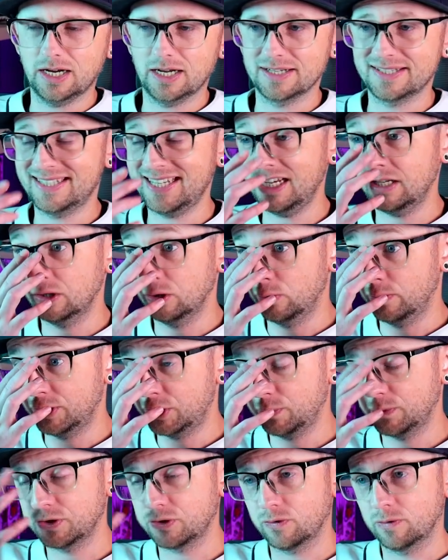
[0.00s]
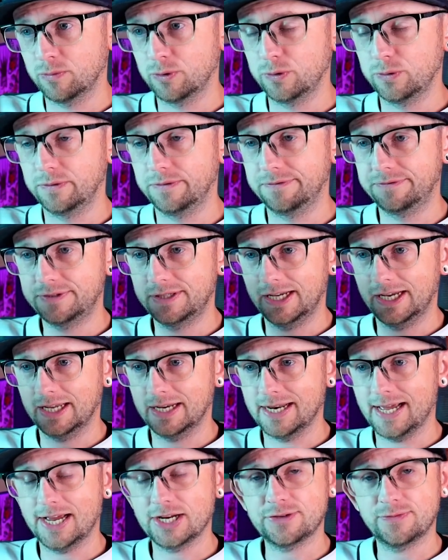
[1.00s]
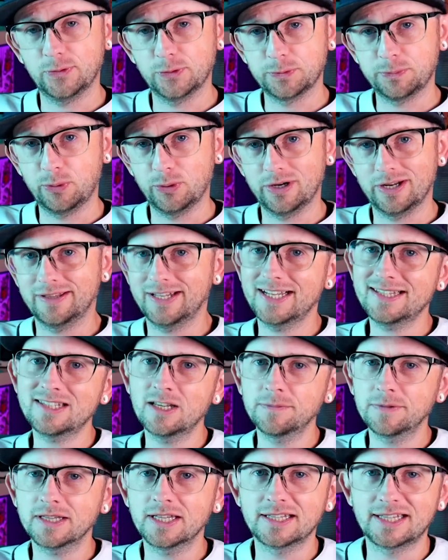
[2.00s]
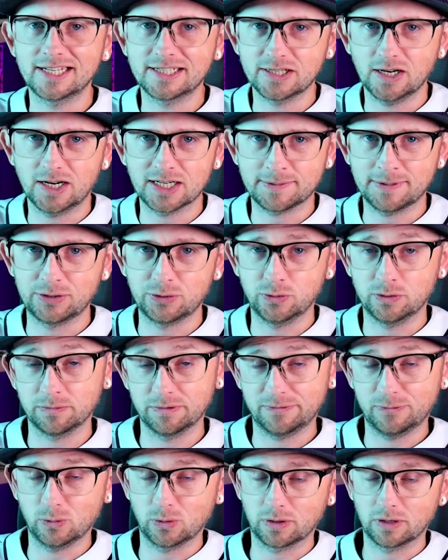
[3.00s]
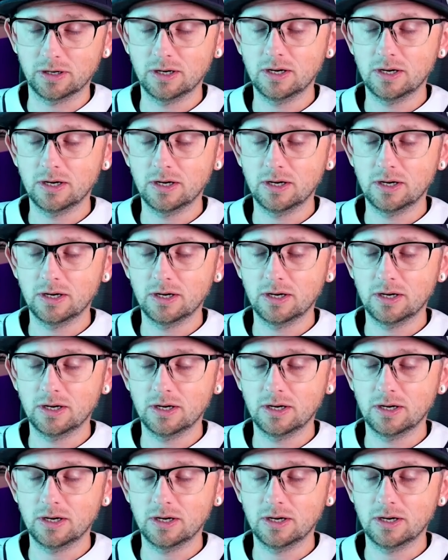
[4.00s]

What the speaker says: St. Louis was removed and Nashville was put in. That's something that they talked about doing before